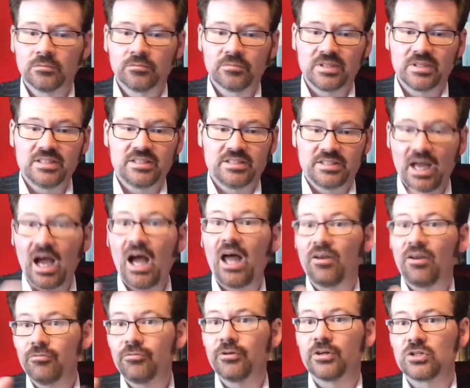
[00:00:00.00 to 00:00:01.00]
these
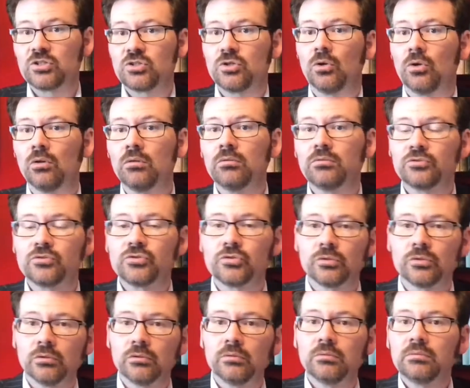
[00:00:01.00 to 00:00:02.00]
non-fictional,
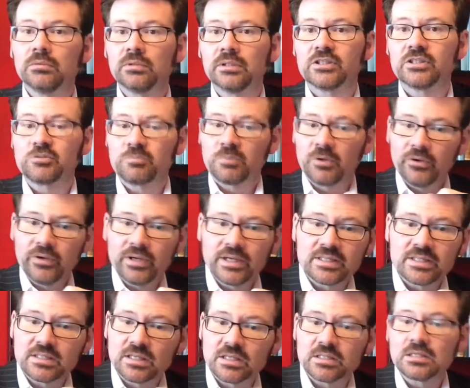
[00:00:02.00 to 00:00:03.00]
true
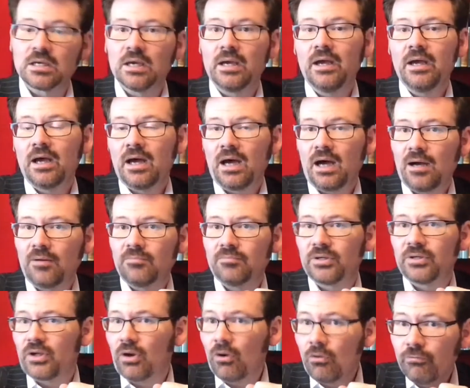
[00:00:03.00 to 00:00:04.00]
experiences.
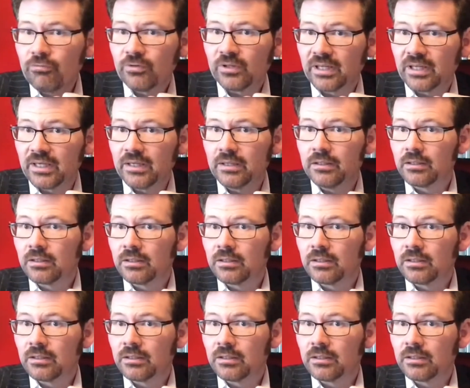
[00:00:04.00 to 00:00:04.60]
But hopefully,